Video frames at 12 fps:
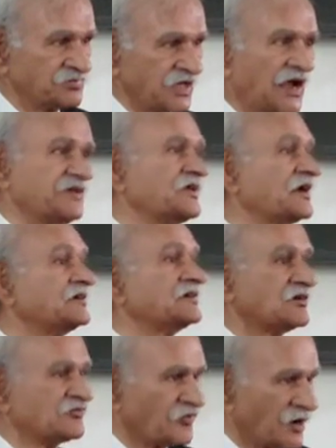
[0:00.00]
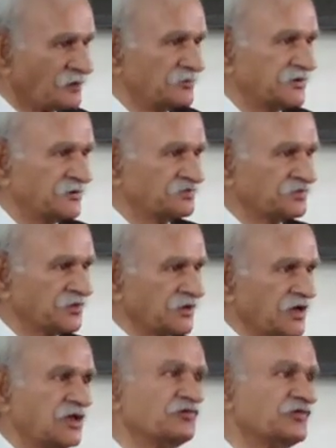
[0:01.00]
and then confirmed
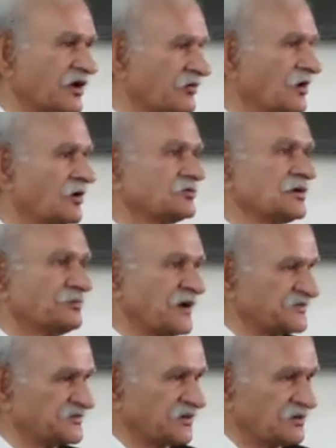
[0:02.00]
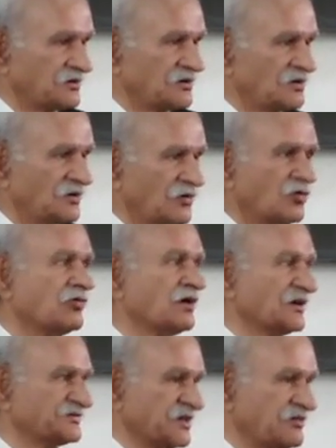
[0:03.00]
in favor of the person who
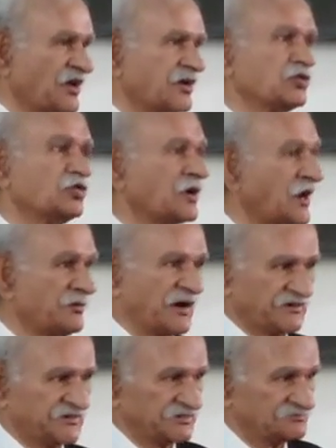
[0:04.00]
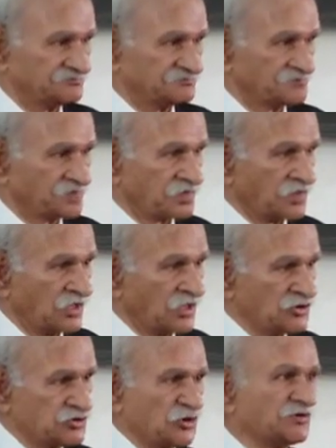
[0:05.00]
was evacuee claimant.
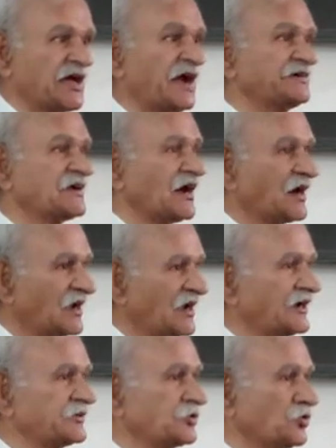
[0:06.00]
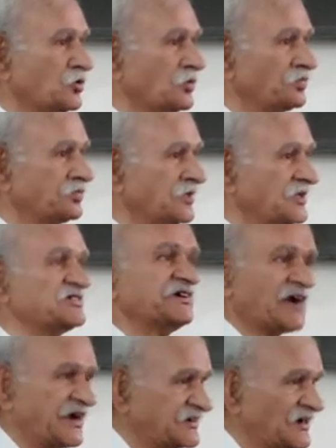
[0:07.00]
So that RL2 is a
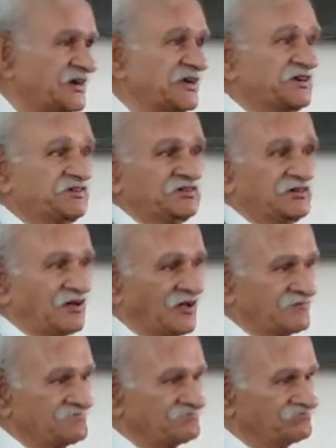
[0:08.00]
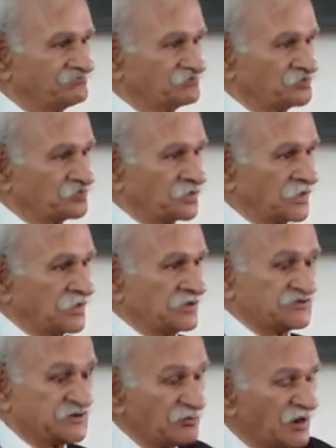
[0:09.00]
title deed.
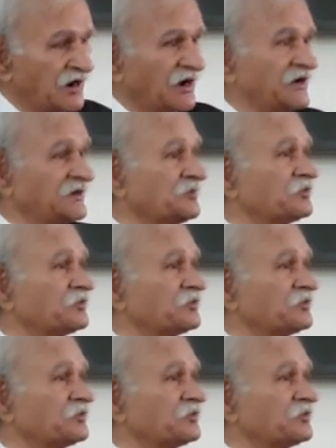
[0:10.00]
Similarly, the